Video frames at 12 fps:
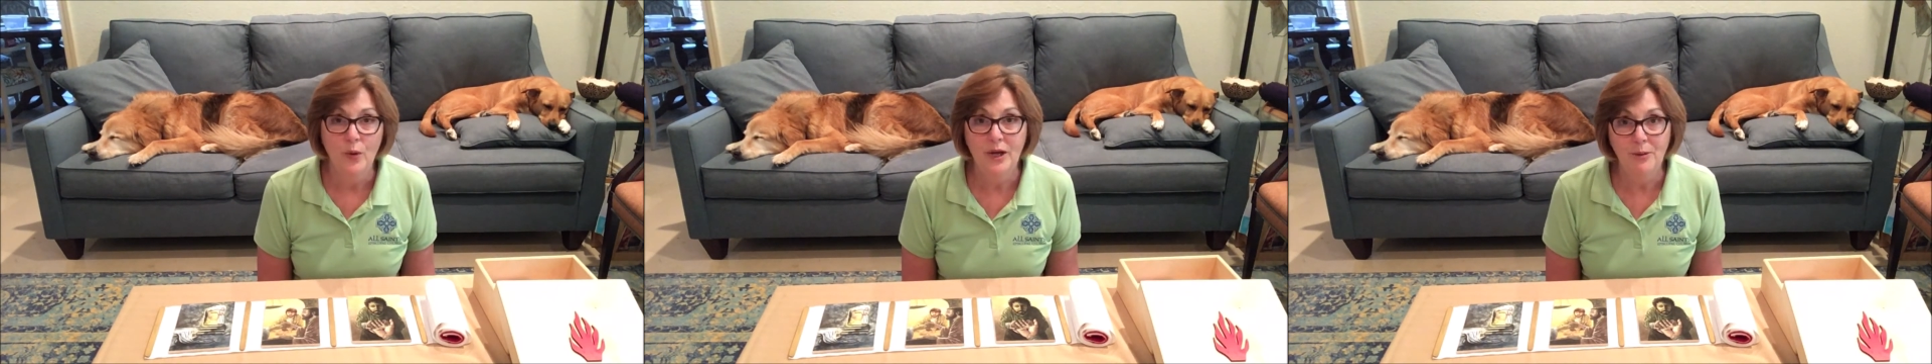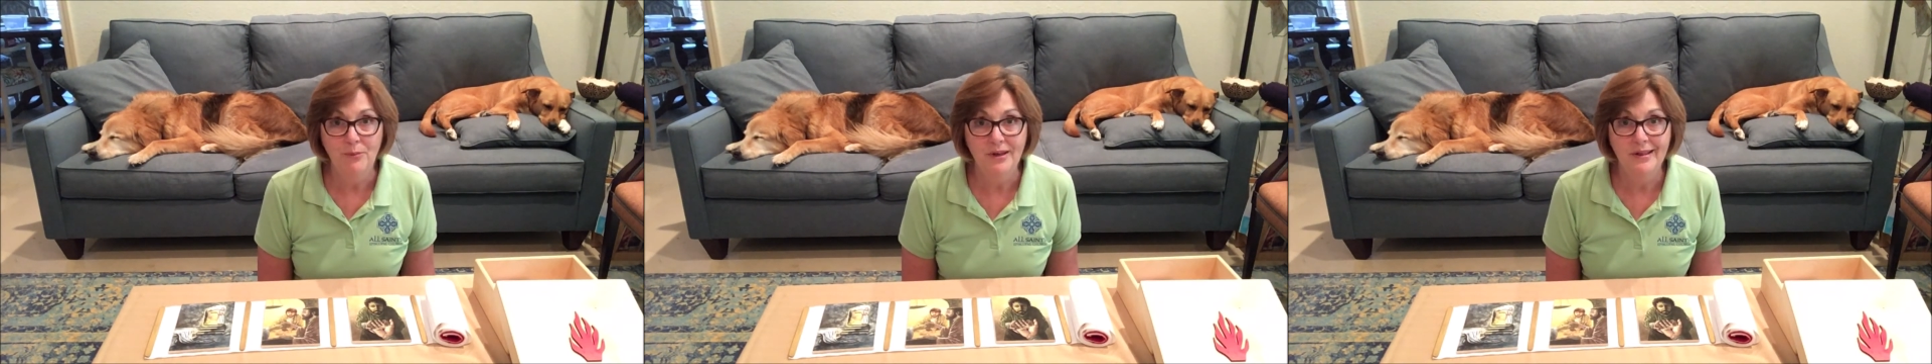We
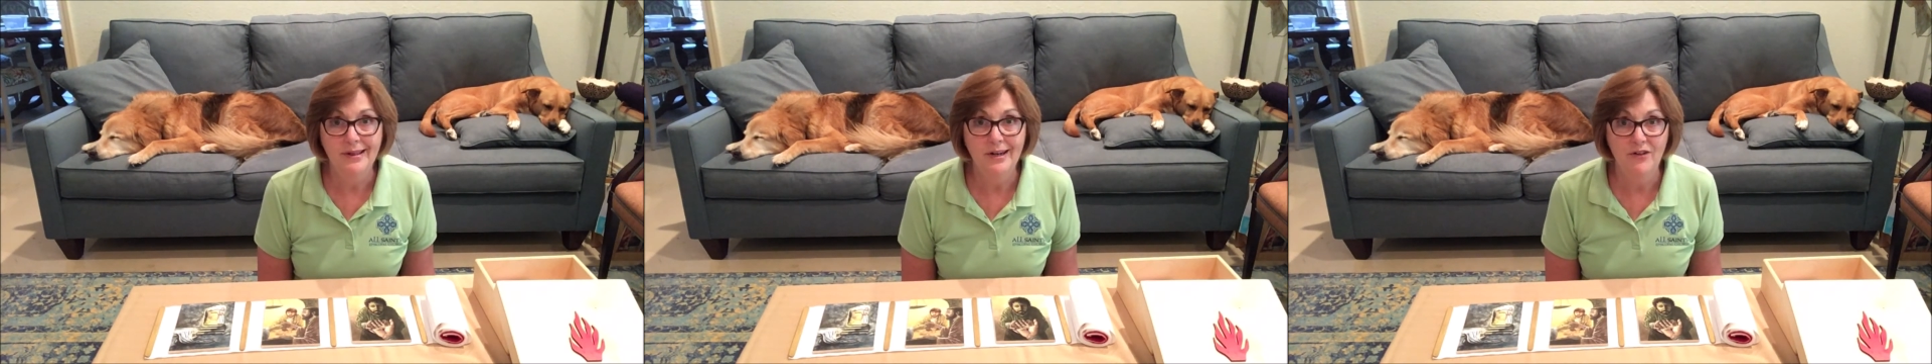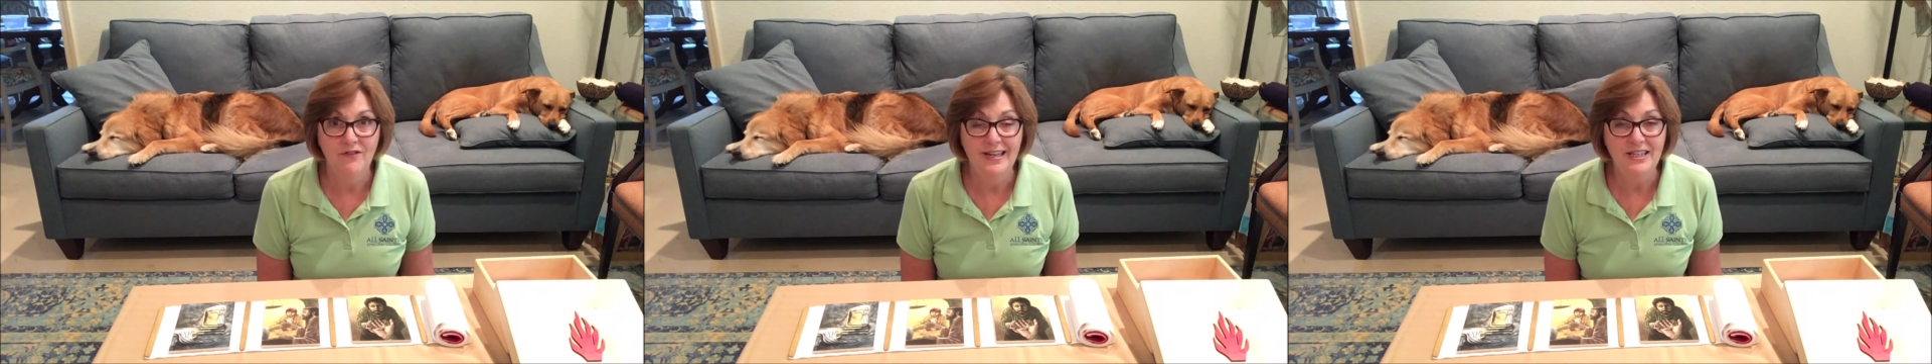could be a
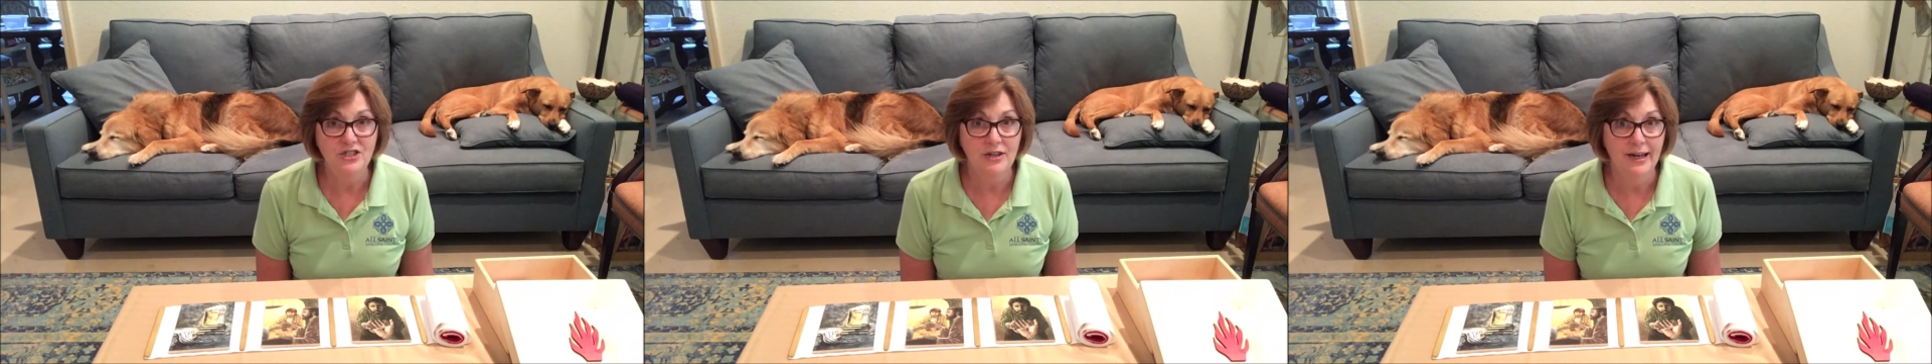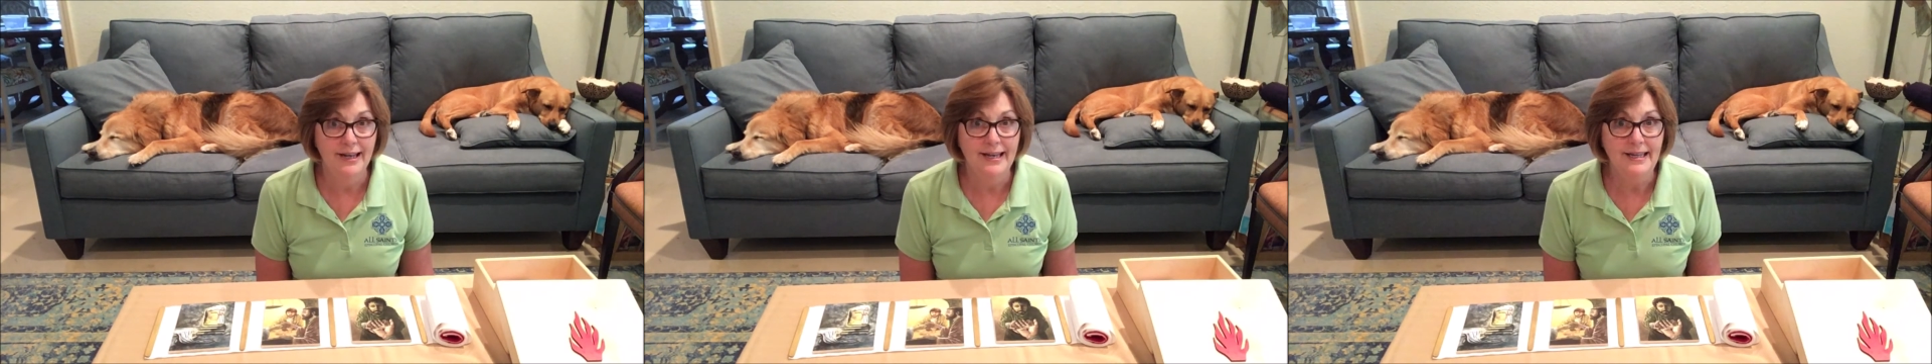little of each,
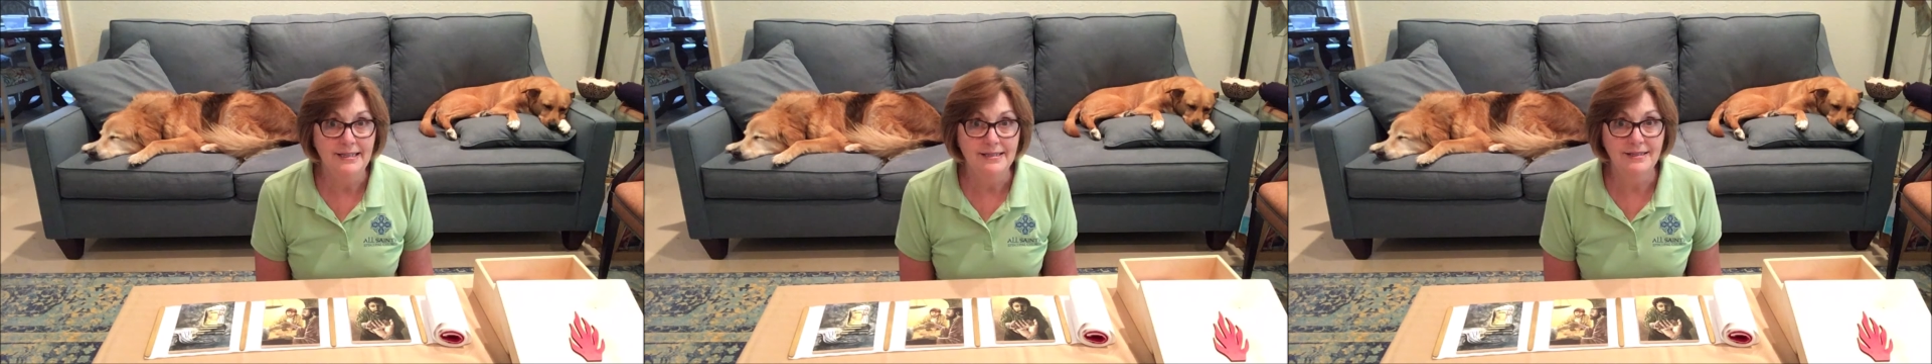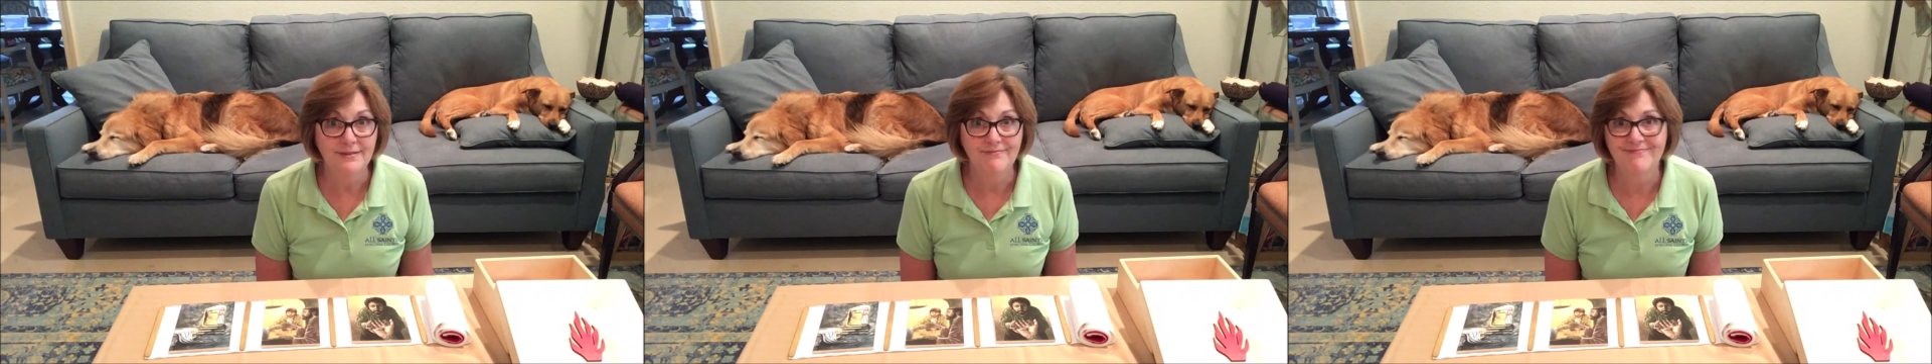I
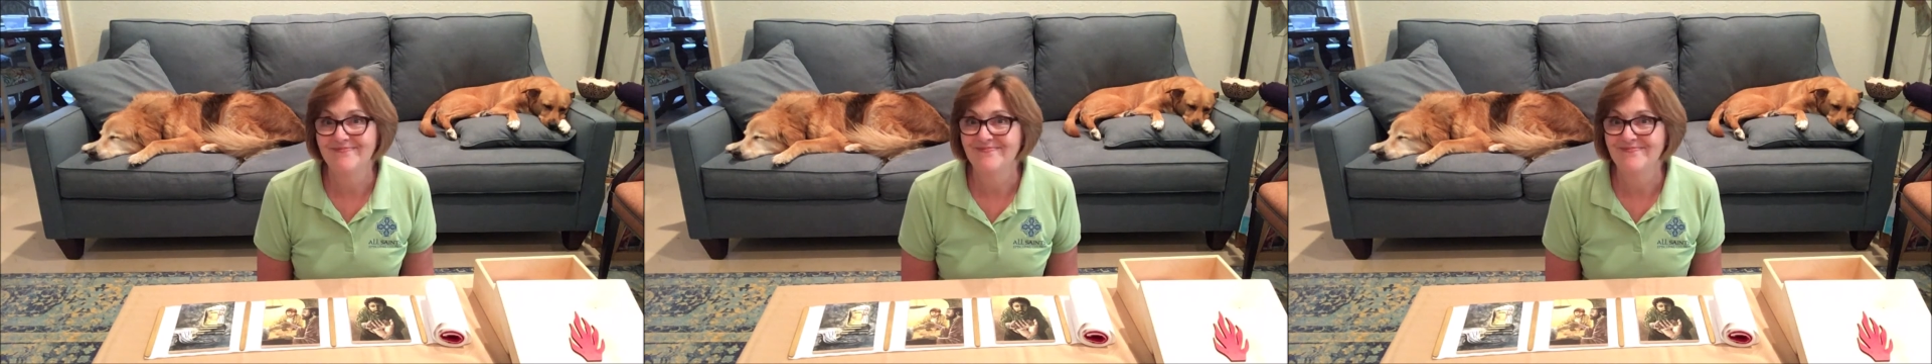guess.